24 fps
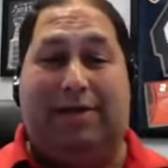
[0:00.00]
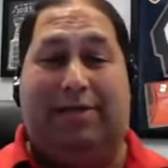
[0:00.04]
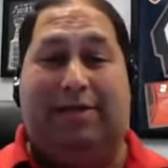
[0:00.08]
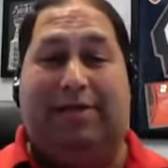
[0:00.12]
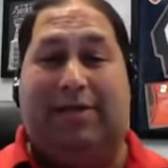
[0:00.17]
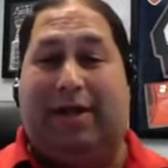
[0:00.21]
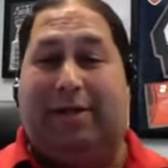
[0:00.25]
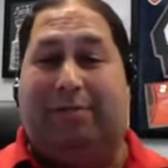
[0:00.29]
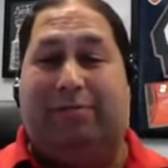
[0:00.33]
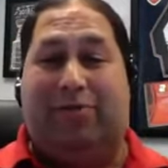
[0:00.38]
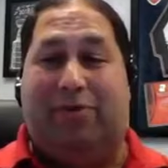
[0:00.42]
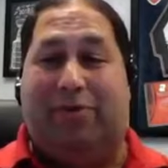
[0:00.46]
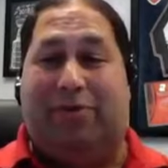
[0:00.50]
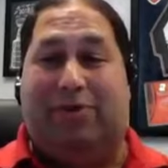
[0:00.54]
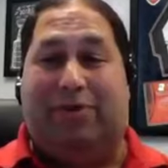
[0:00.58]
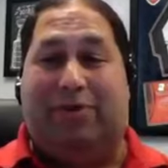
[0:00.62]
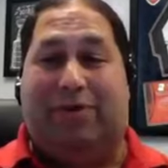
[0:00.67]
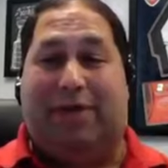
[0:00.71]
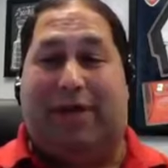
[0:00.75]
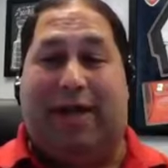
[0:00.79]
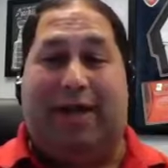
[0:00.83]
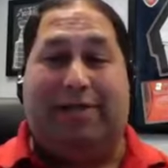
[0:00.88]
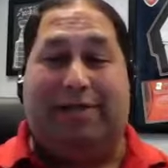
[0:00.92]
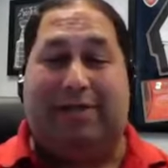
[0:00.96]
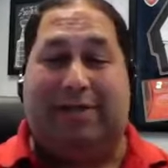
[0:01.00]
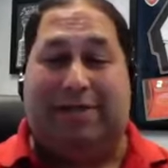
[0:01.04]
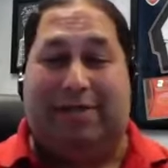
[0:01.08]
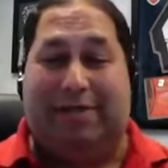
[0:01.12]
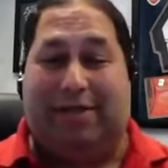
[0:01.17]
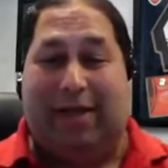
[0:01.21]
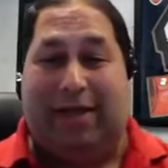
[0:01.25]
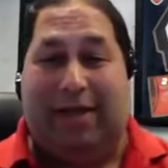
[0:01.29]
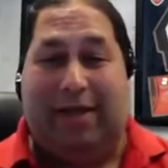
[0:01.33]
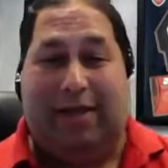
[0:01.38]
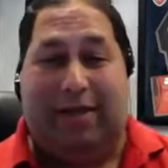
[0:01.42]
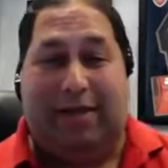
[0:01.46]
in Cyprus and
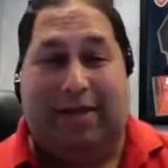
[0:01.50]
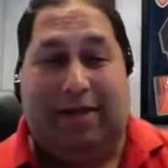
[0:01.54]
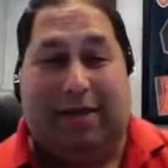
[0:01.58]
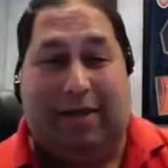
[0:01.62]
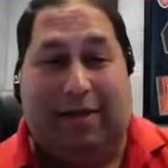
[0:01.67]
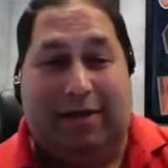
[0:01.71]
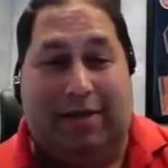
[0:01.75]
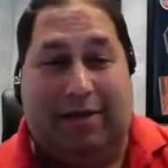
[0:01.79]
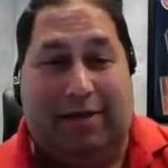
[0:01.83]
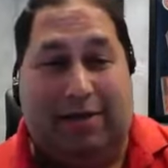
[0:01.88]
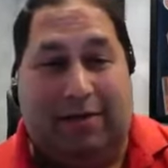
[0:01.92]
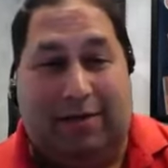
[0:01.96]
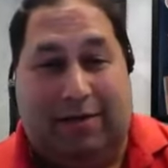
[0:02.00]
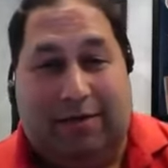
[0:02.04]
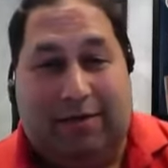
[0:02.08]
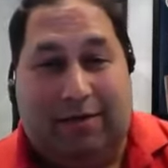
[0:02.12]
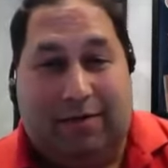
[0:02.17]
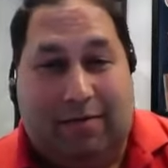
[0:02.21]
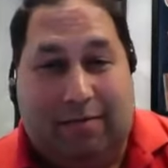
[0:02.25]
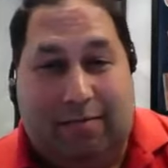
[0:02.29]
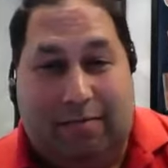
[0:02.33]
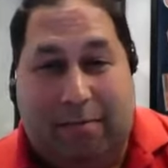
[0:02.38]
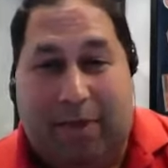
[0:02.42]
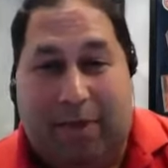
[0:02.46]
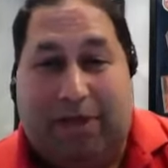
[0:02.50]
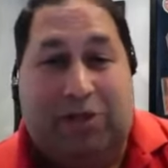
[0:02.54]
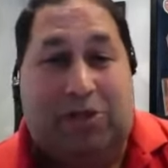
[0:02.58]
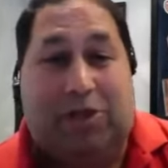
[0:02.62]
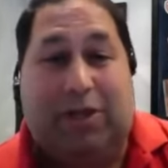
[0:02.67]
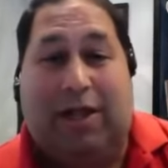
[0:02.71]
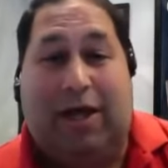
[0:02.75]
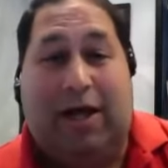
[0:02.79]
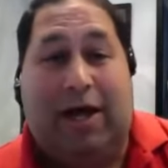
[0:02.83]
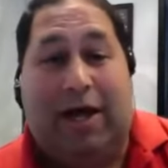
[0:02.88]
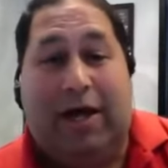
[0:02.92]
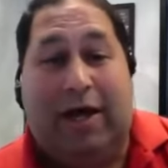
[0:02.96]
Kazakhstan in
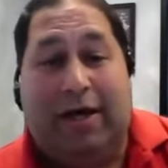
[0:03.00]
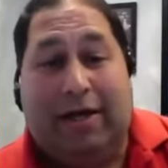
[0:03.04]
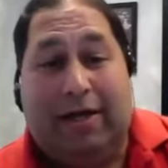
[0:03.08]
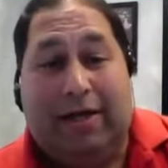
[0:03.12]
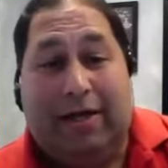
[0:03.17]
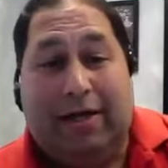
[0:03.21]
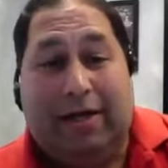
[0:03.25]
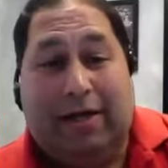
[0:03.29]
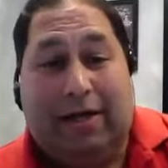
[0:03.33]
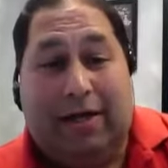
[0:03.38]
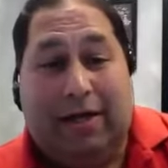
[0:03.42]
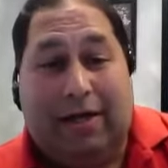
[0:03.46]
mid-July.